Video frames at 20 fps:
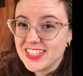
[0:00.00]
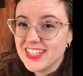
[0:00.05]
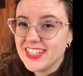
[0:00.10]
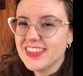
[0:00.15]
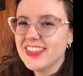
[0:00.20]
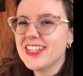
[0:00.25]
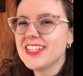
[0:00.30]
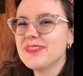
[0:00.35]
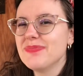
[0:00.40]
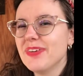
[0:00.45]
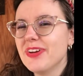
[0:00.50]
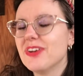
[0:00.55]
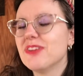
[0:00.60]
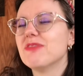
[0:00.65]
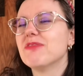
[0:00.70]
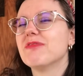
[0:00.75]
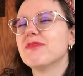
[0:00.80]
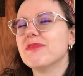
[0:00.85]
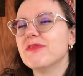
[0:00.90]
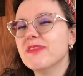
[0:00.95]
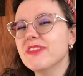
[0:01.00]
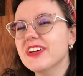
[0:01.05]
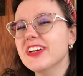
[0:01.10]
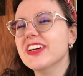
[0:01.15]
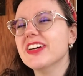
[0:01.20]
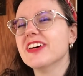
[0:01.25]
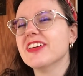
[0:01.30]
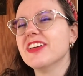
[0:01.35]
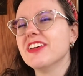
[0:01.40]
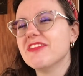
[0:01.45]
That's been a
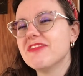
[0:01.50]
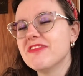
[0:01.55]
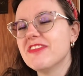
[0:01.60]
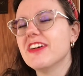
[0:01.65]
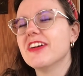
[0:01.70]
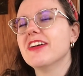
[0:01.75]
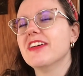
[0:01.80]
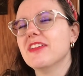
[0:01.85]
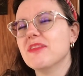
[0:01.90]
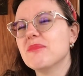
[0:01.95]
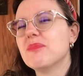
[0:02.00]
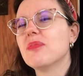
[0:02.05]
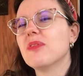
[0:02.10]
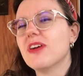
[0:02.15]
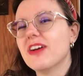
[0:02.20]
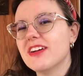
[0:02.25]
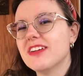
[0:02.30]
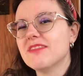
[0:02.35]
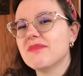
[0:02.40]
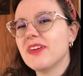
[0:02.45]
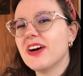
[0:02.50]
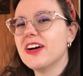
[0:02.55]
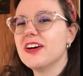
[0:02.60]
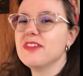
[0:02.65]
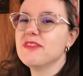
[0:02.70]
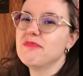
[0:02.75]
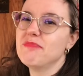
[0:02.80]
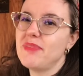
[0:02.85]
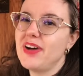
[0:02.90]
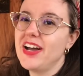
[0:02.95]
really fun and important part
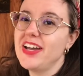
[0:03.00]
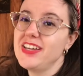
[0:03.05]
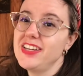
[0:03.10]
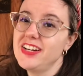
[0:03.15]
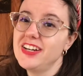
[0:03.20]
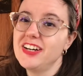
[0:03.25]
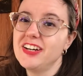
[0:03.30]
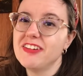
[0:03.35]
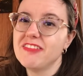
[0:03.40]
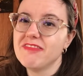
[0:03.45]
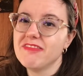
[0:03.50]
of my year.